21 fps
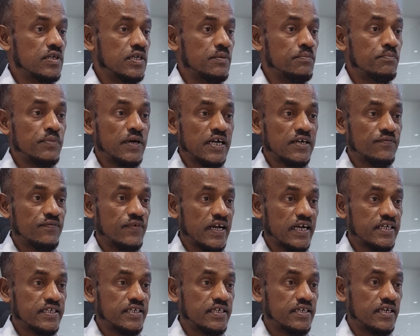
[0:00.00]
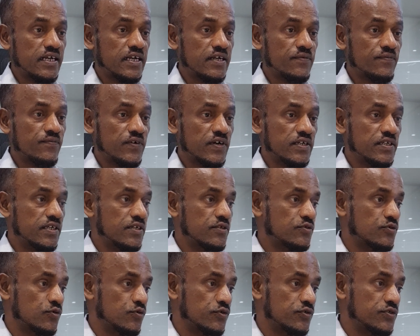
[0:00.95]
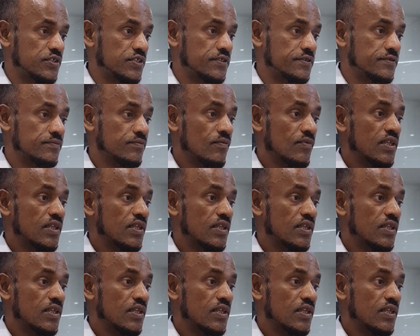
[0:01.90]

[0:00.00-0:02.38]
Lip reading: impact factor and funding sources.